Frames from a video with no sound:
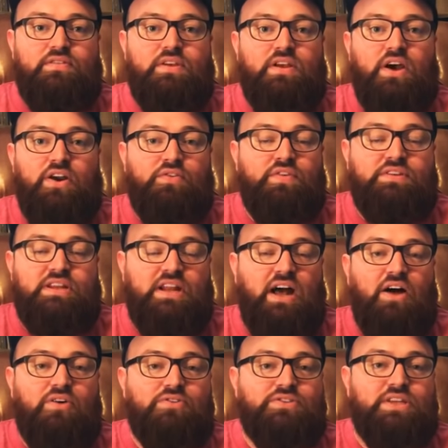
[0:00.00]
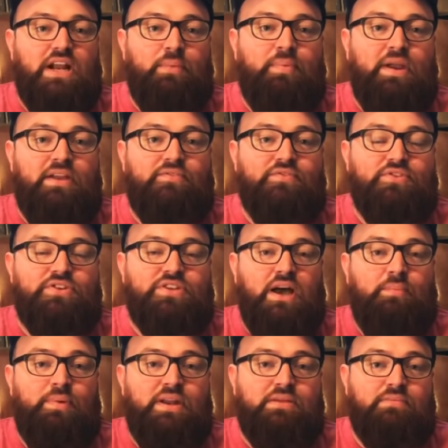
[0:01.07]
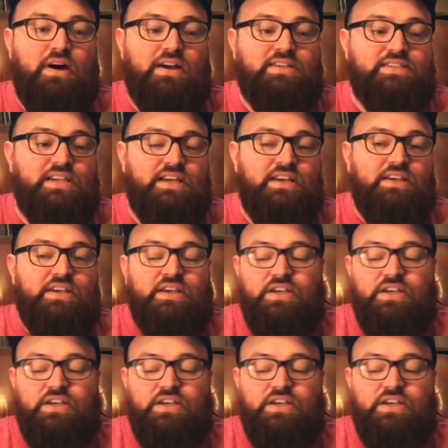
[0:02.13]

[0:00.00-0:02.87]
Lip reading: the $150 that I paid for the Tom Petty box set.